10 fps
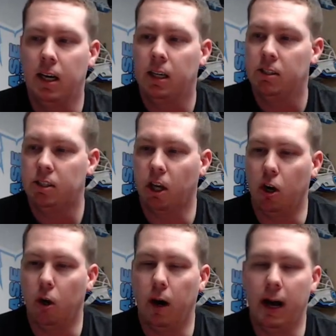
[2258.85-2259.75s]

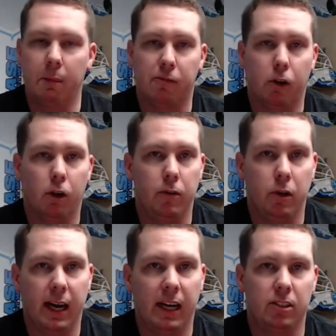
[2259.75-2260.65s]
So um, for all of you
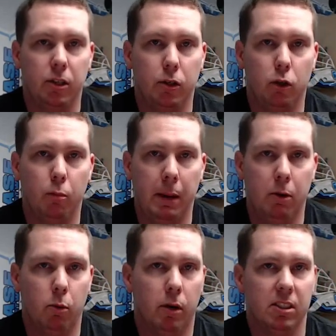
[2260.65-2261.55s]
guys who maybe
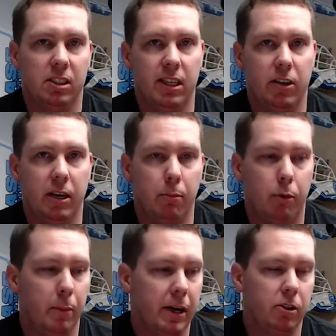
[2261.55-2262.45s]
were considering
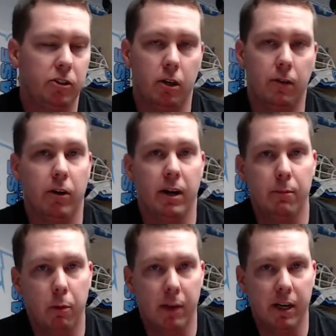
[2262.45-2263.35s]
premieres or if you're in
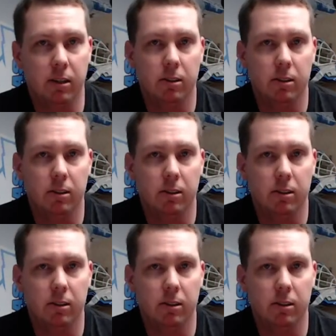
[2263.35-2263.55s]
premieres,